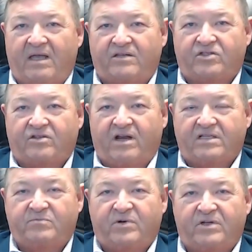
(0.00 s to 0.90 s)
and
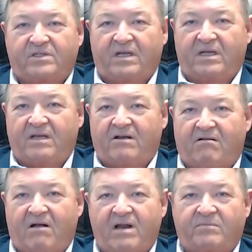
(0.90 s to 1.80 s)
stress puts
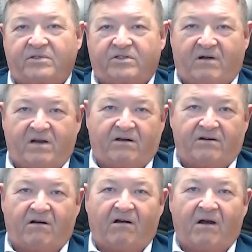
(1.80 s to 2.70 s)
incredible strain
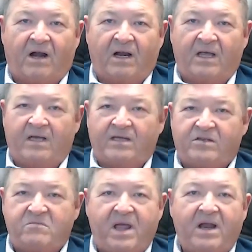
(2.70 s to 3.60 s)
on your heart.
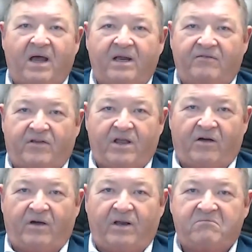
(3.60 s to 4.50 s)
You may not even
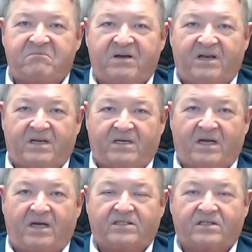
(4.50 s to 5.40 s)
know it, but it
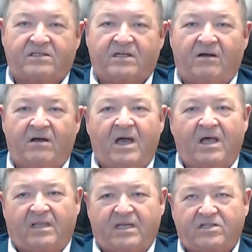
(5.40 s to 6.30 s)
does. And so,
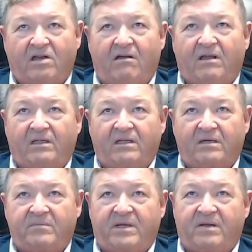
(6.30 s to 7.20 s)
let's talk a
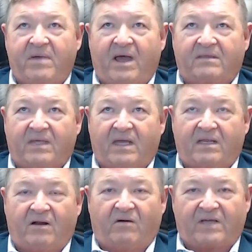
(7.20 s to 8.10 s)
little bit about
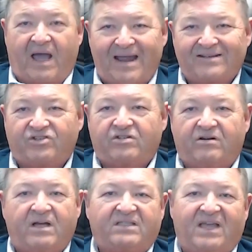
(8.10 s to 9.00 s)
that. Heightened
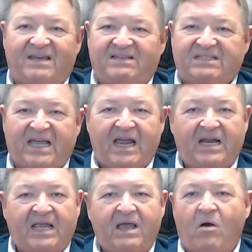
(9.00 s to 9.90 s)
stress,
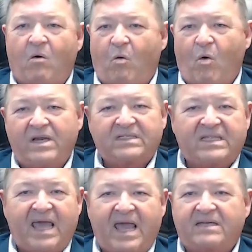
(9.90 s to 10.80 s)
anxiety. What
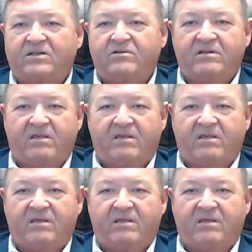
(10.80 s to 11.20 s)
does that do to the